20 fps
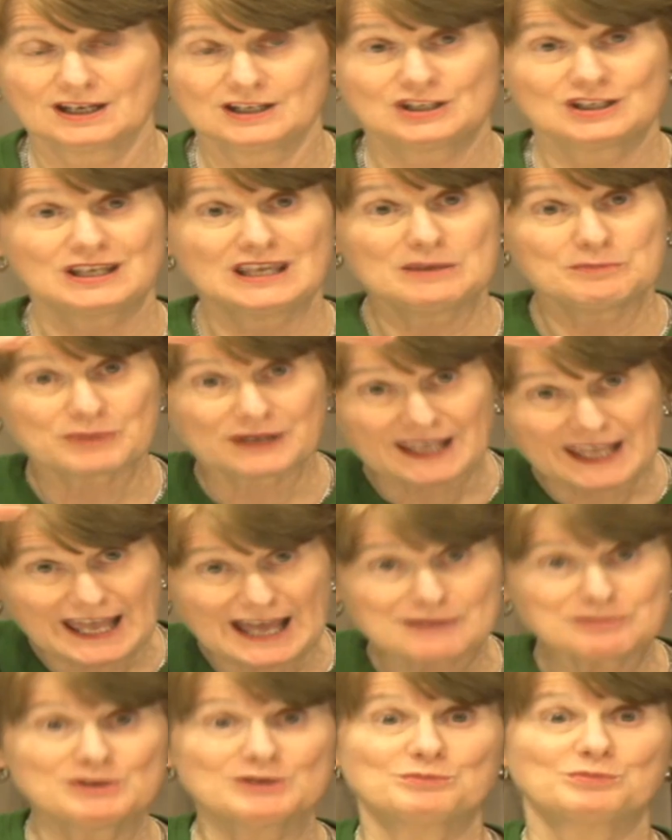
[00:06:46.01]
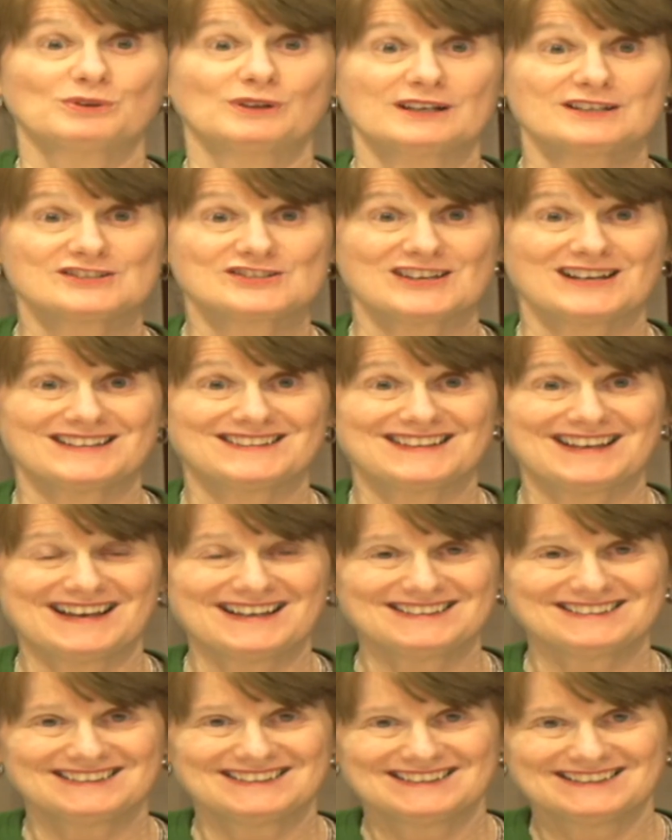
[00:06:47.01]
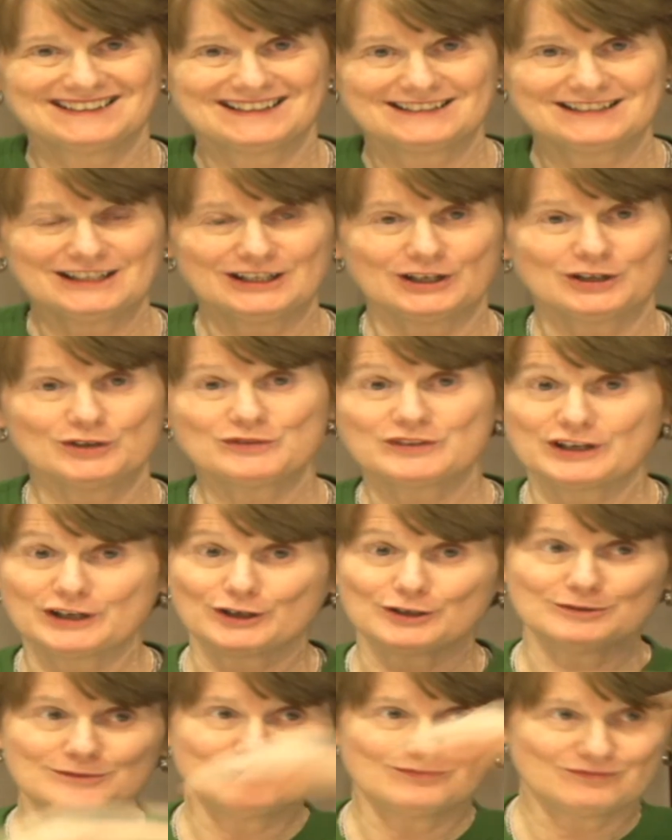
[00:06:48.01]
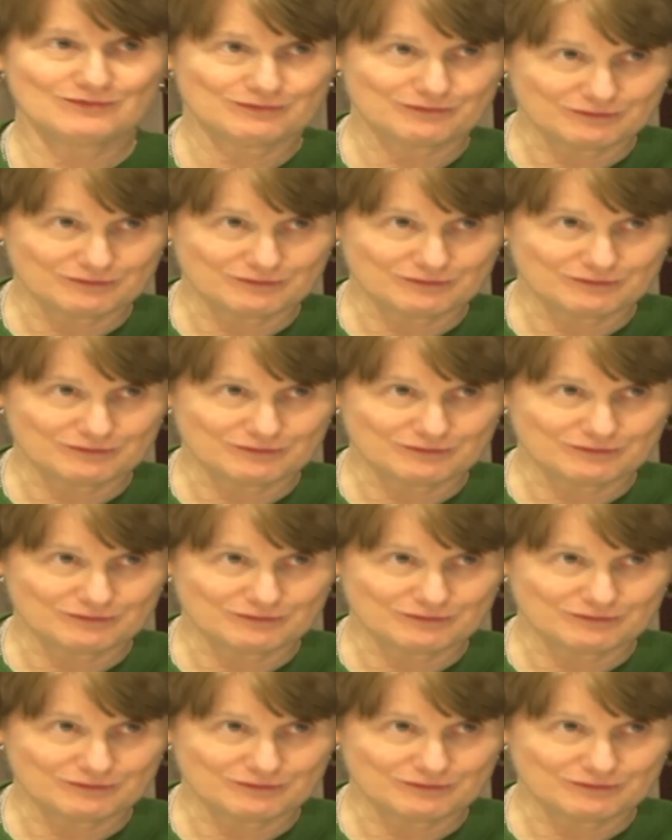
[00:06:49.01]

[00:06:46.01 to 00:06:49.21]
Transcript: You keep a cap in place on that, they're